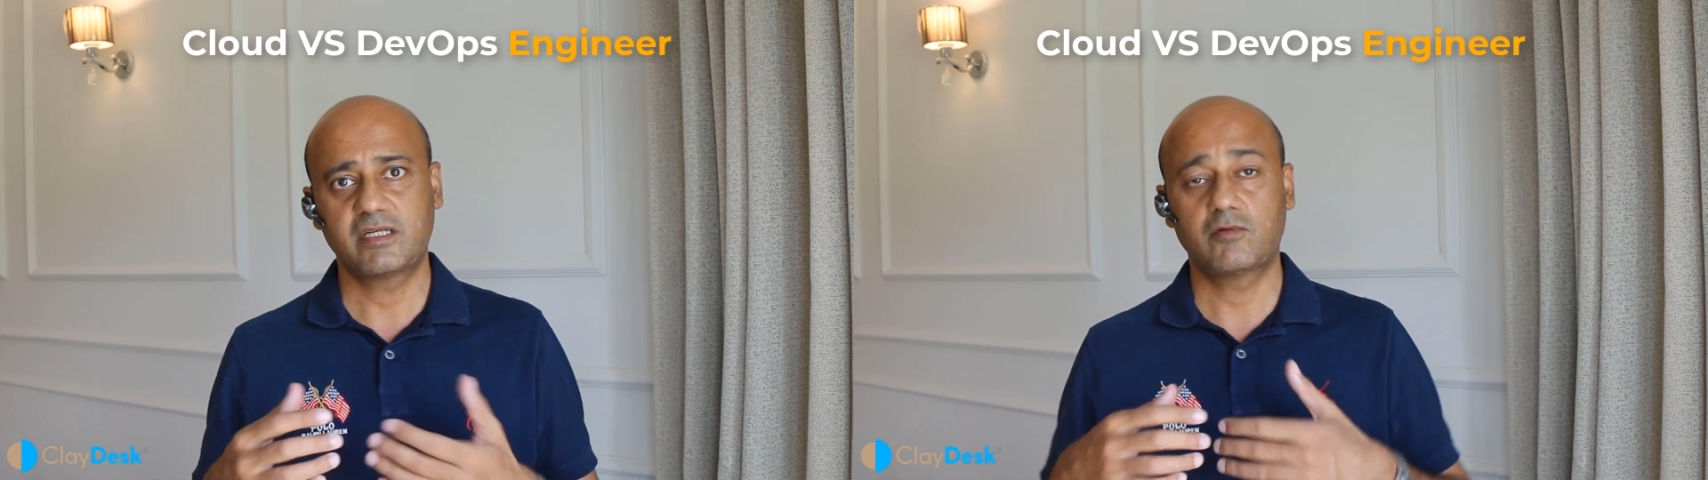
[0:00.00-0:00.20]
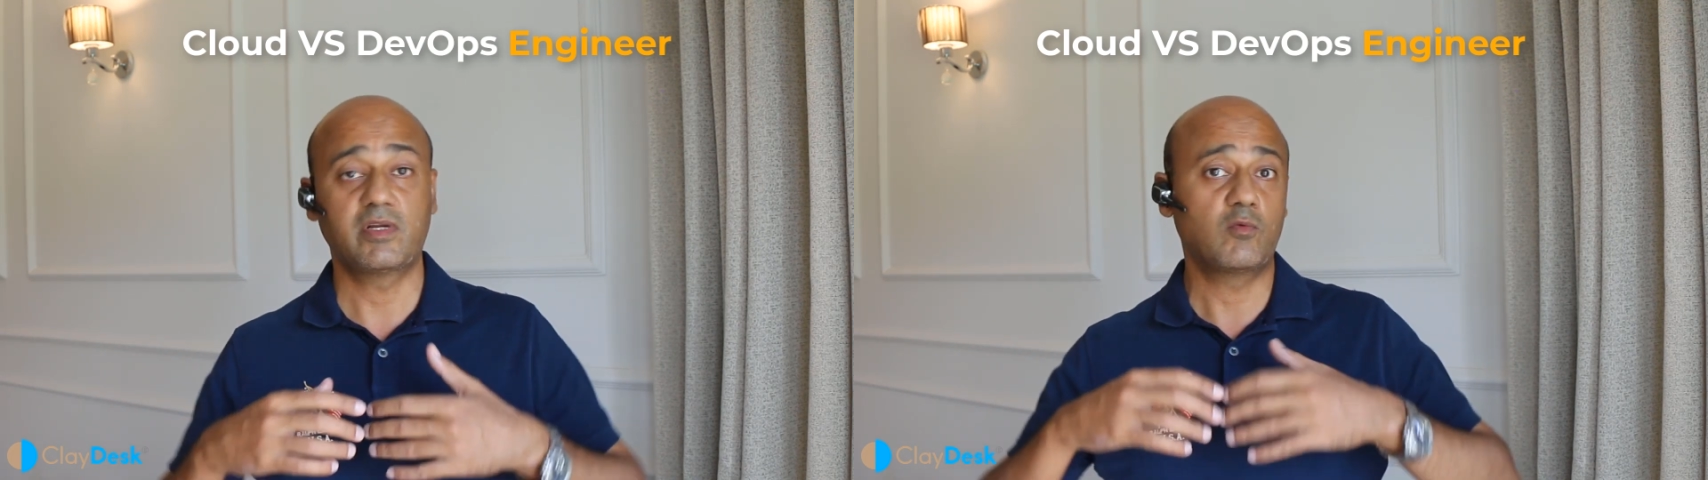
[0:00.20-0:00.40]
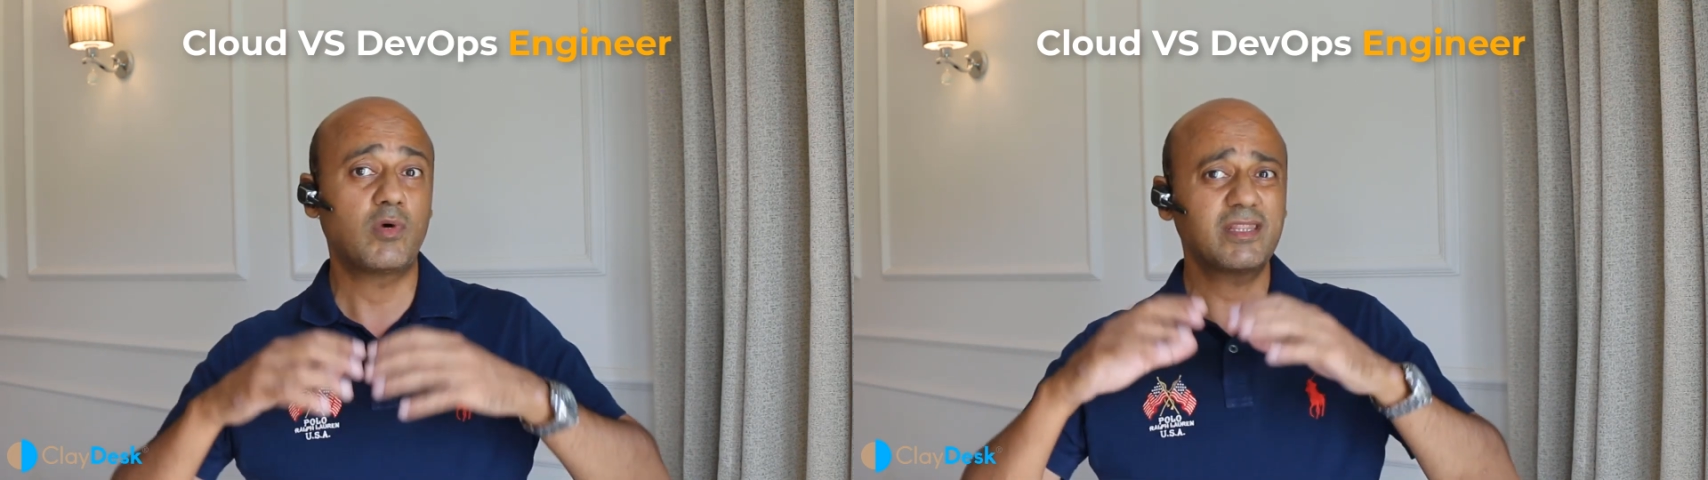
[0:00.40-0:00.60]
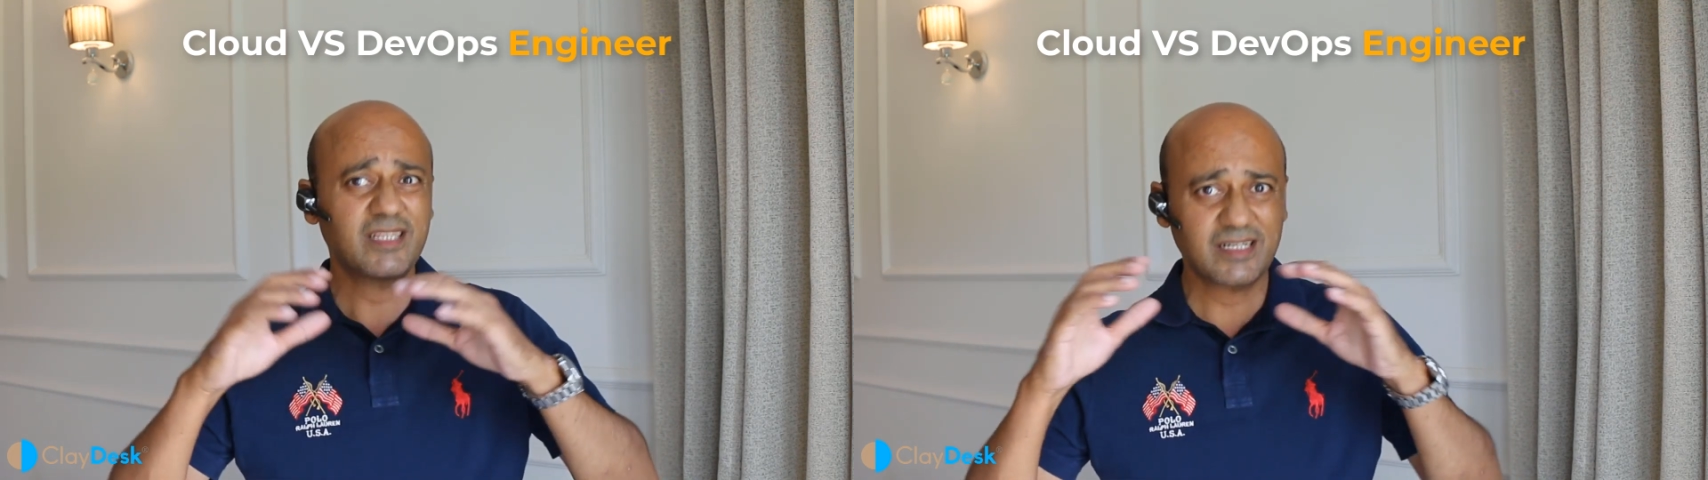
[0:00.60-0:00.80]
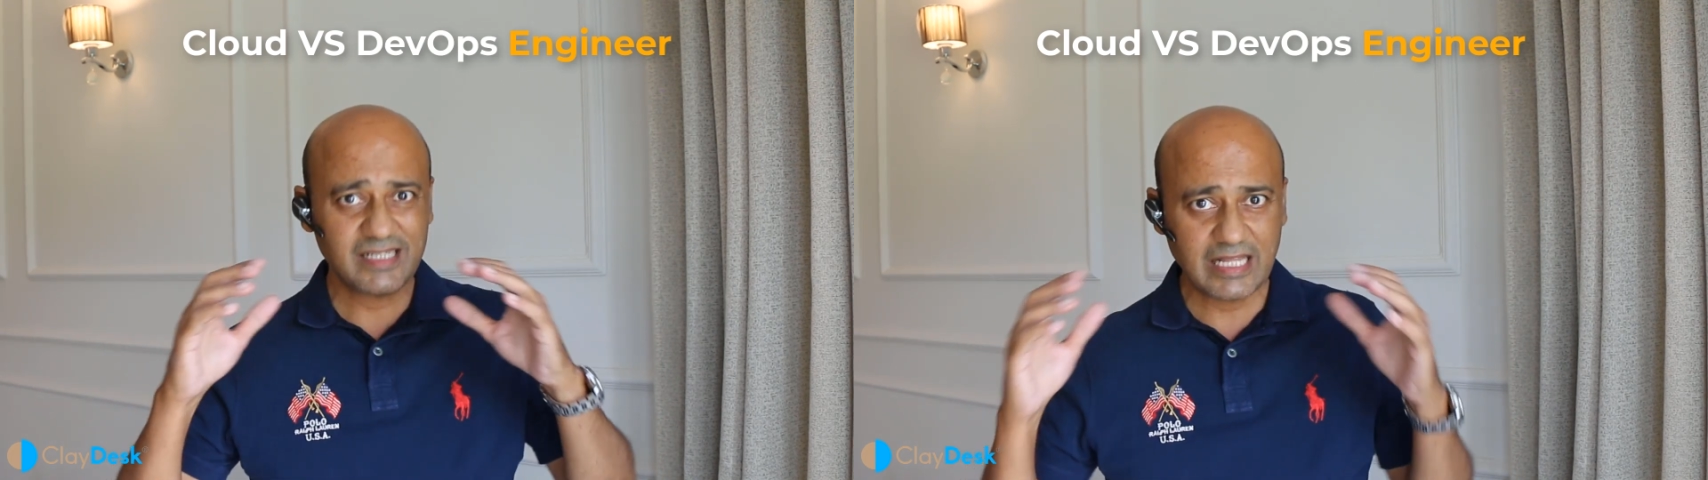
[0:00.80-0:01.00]
including what the
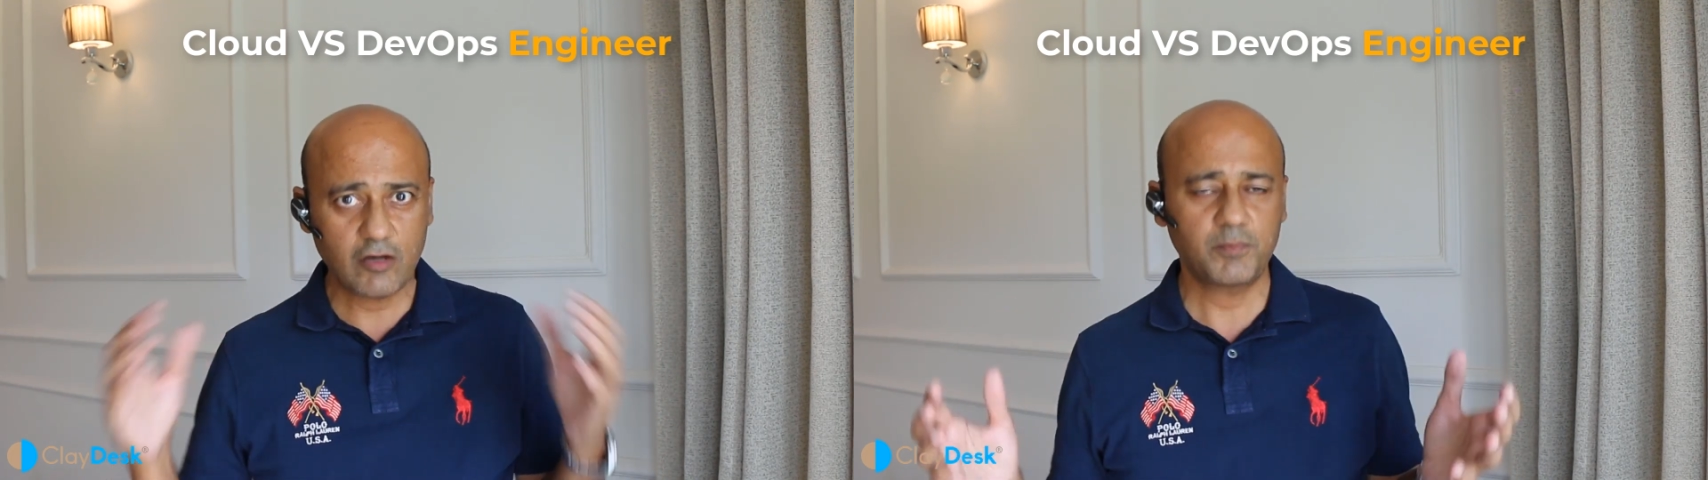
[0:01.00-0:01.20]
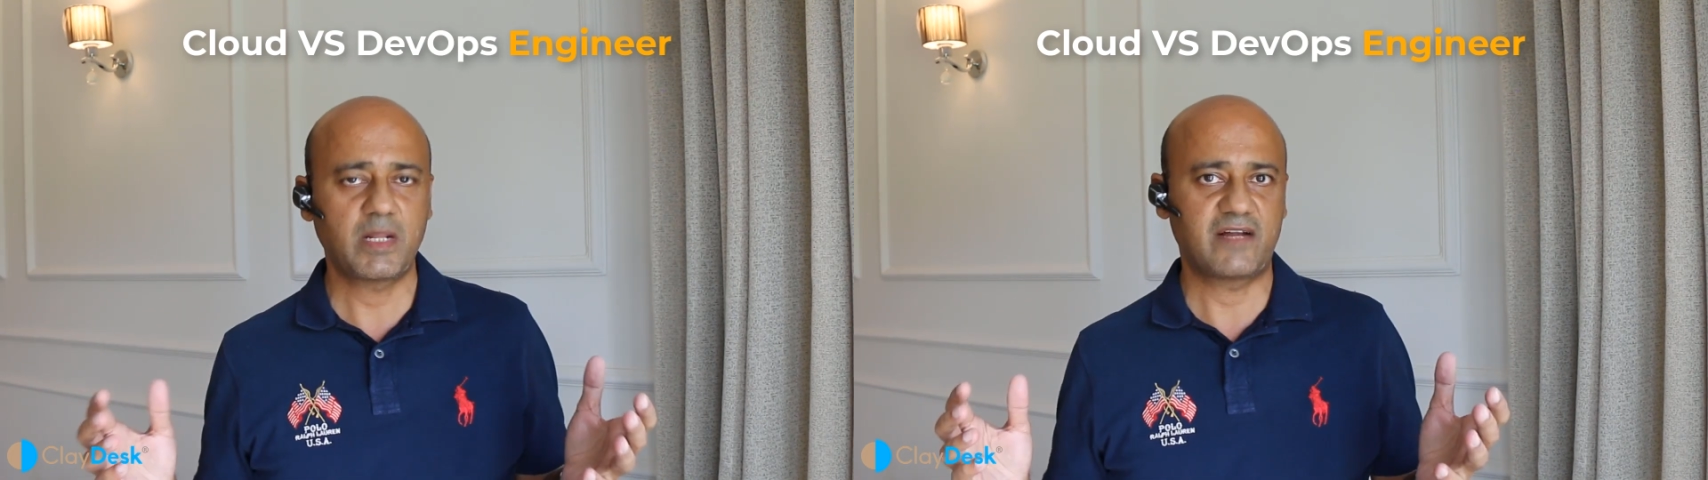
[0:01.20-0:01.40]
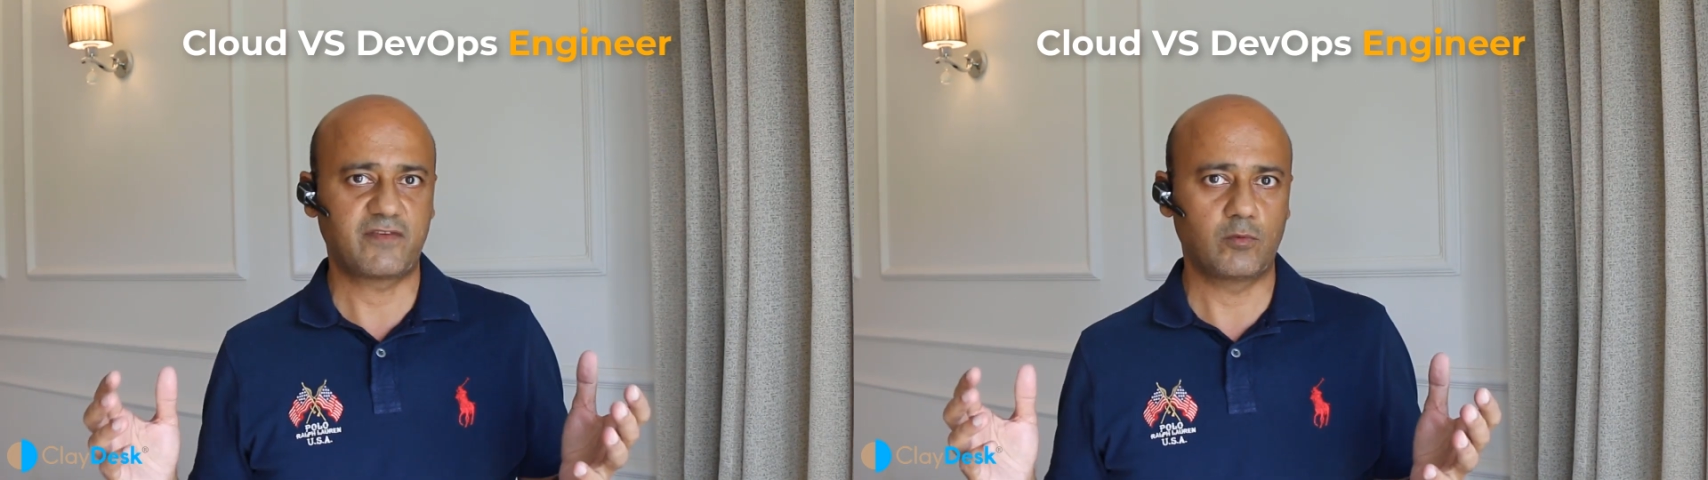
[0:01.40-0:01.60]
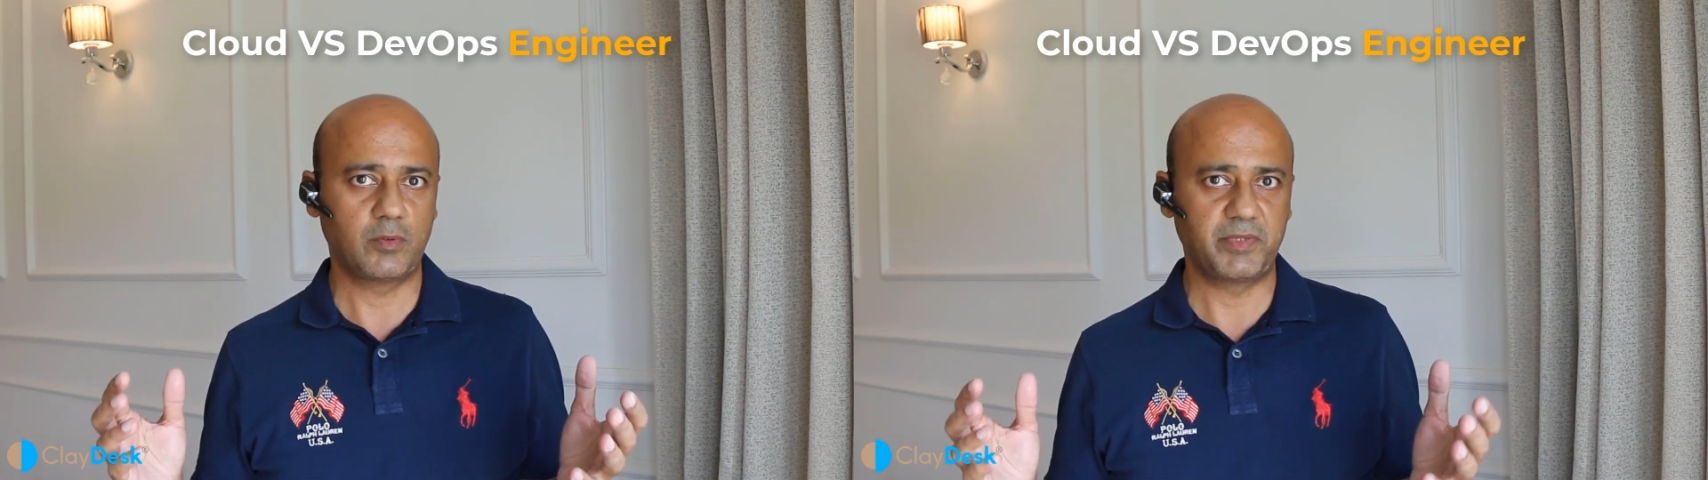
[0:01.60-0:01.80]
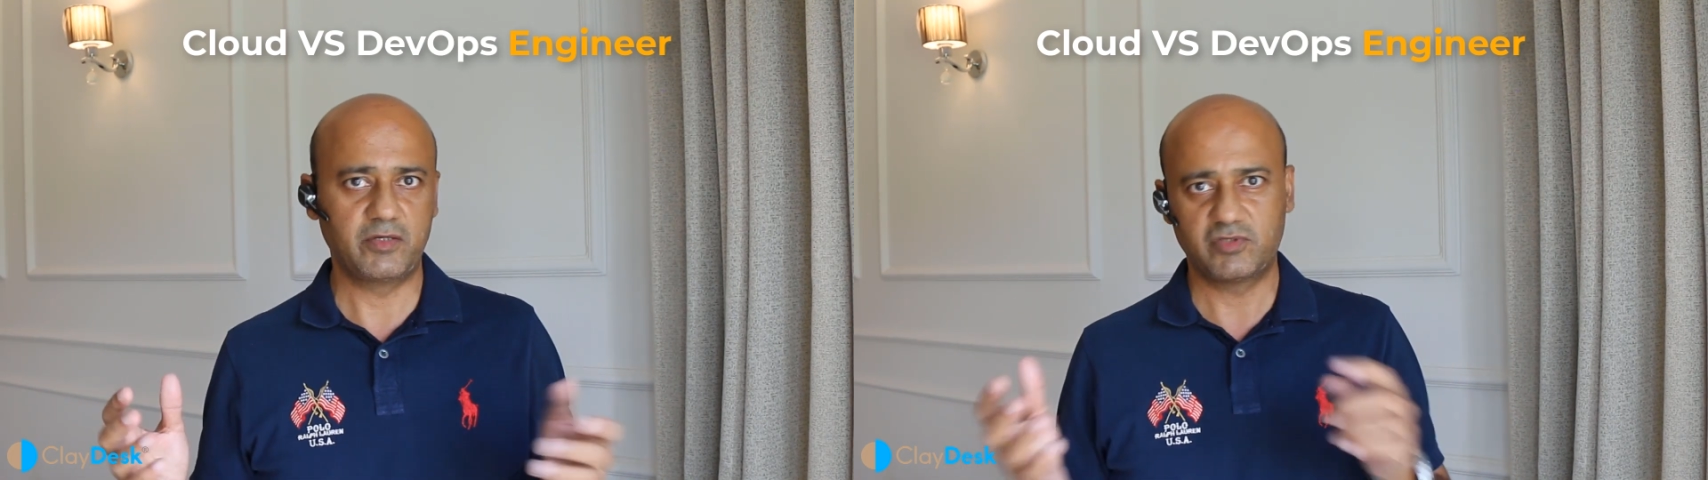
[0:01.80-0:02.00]
cloud platform will
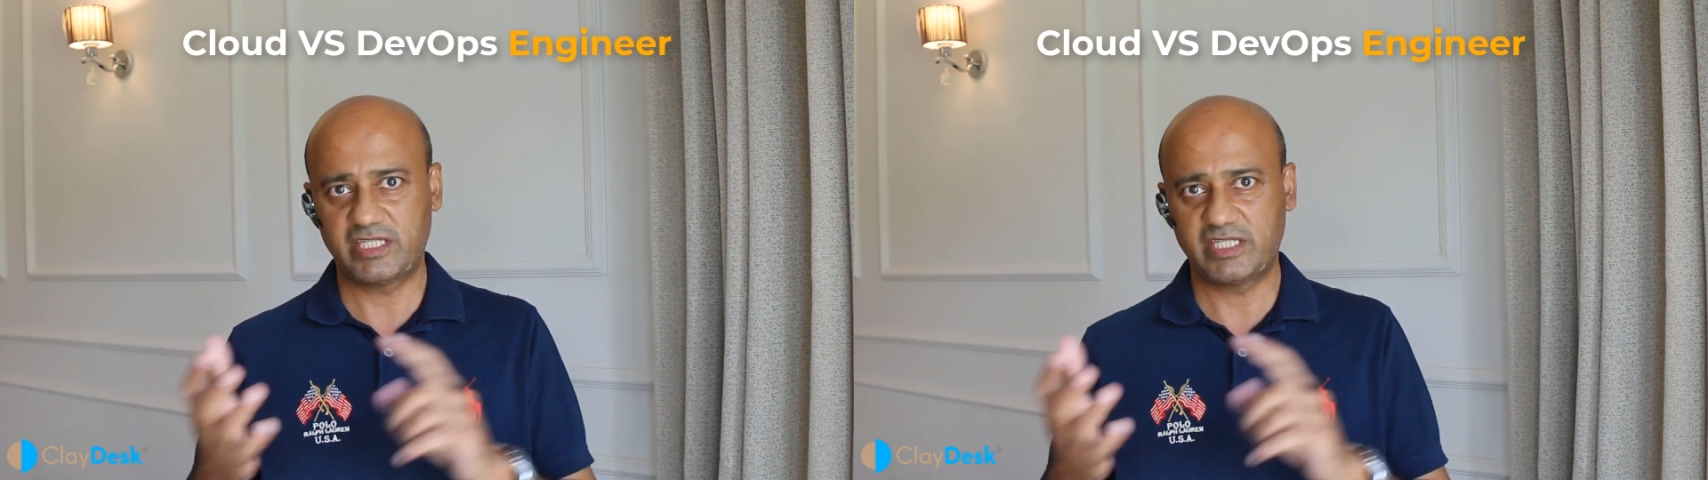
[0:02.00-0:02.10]
be used,